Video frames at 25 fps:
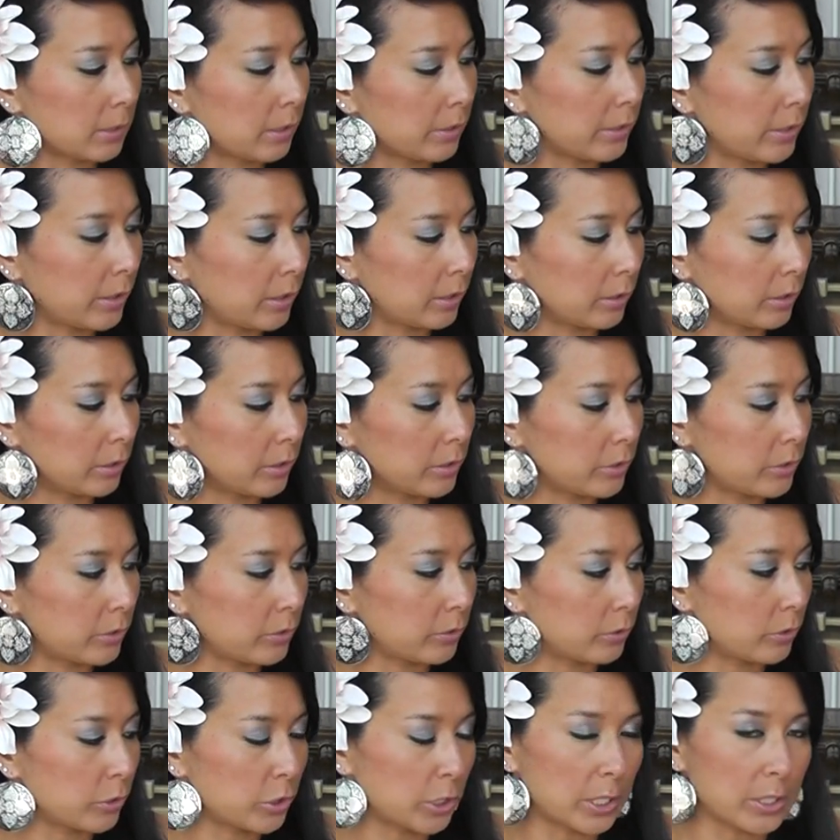on there and do
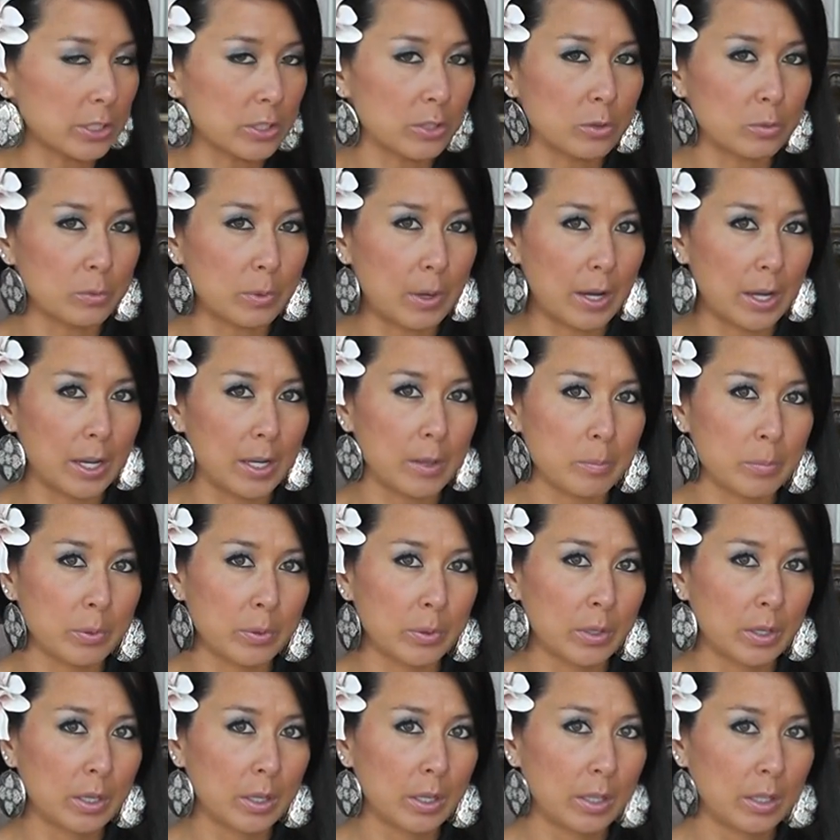a gentle wipe
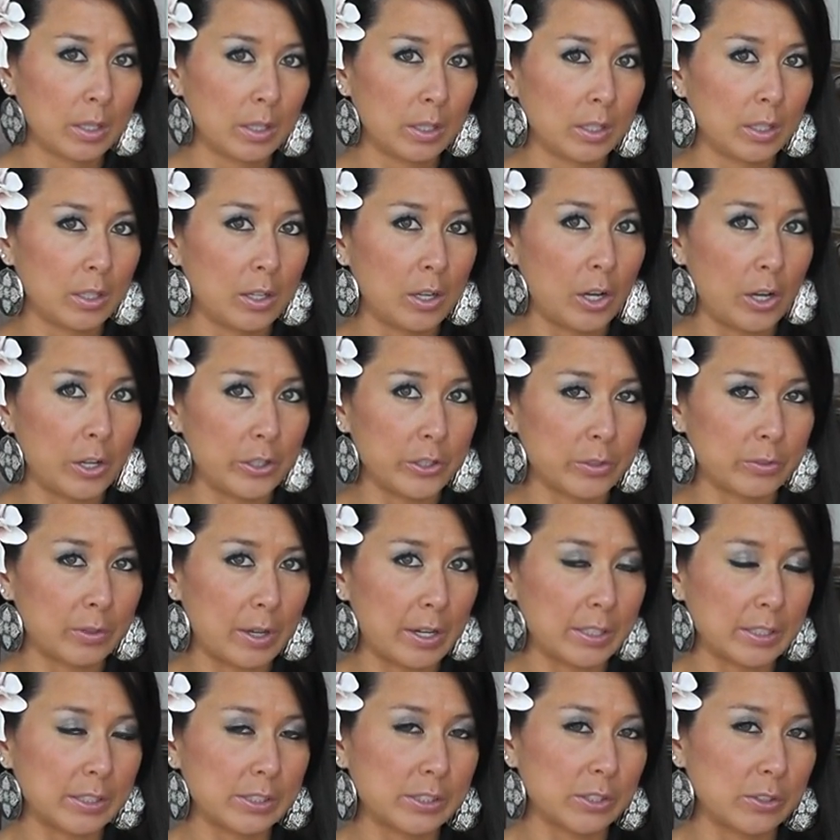on the
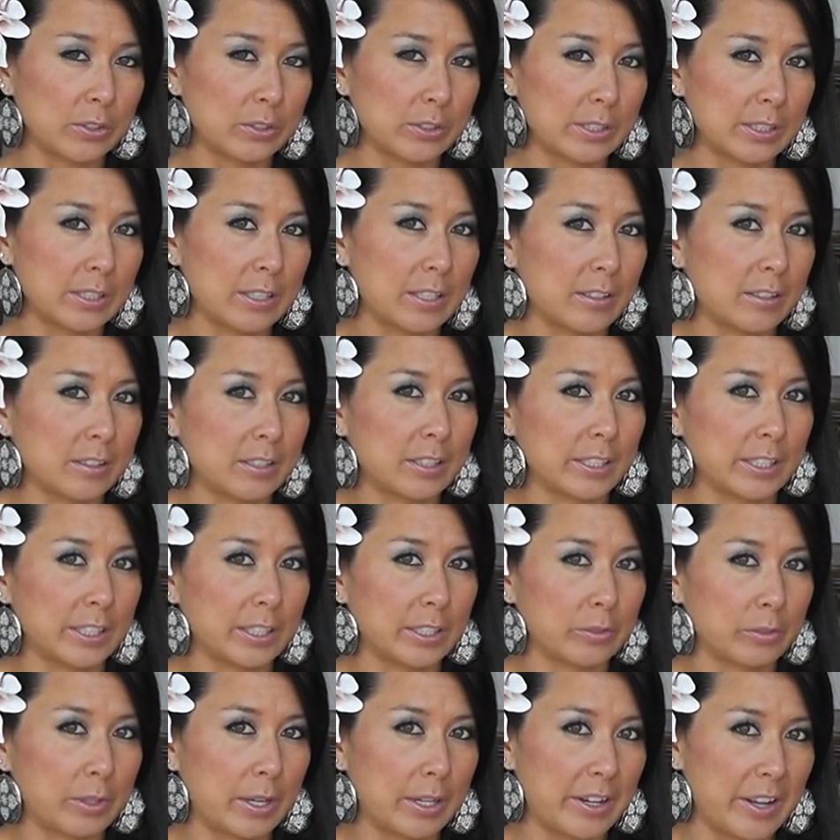rhinestones and they'll clean
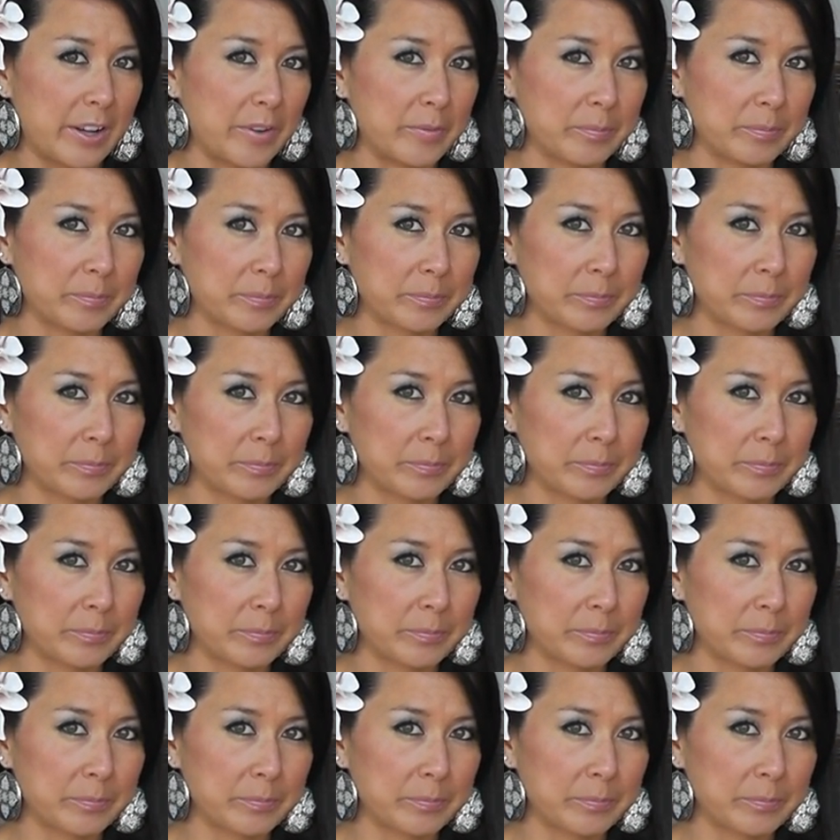it right up.